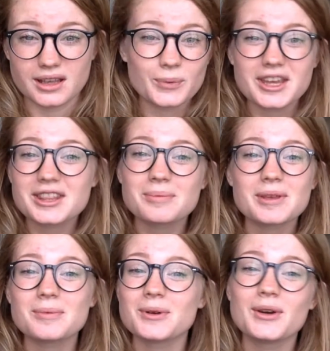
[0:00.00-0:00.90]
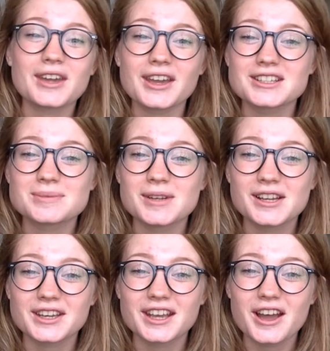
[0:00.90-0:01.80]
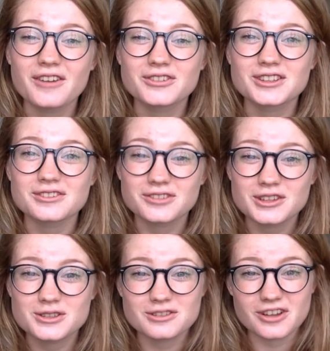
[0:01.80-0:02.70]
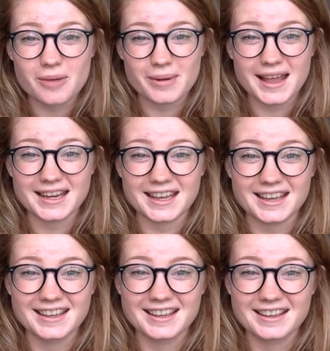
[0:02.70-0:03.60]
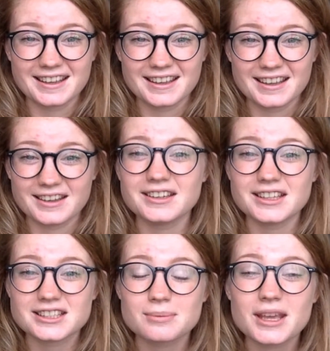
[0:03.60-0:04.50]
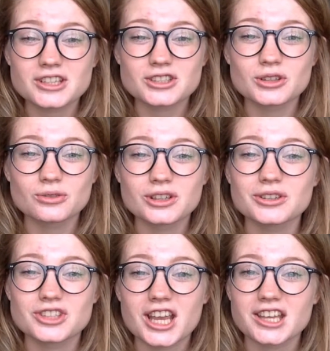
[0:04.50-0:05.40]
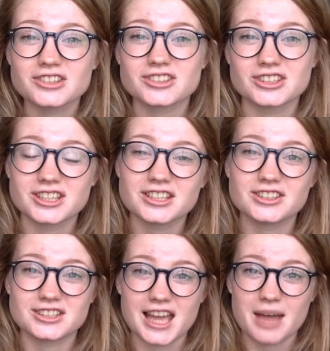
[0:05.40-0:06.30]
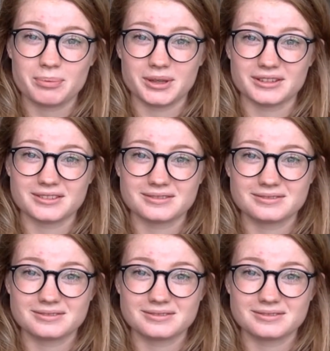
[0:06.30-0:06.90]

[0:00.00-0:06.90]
We are the people who are going to be looking after the future of our planet and need to make sure real change continues to happen.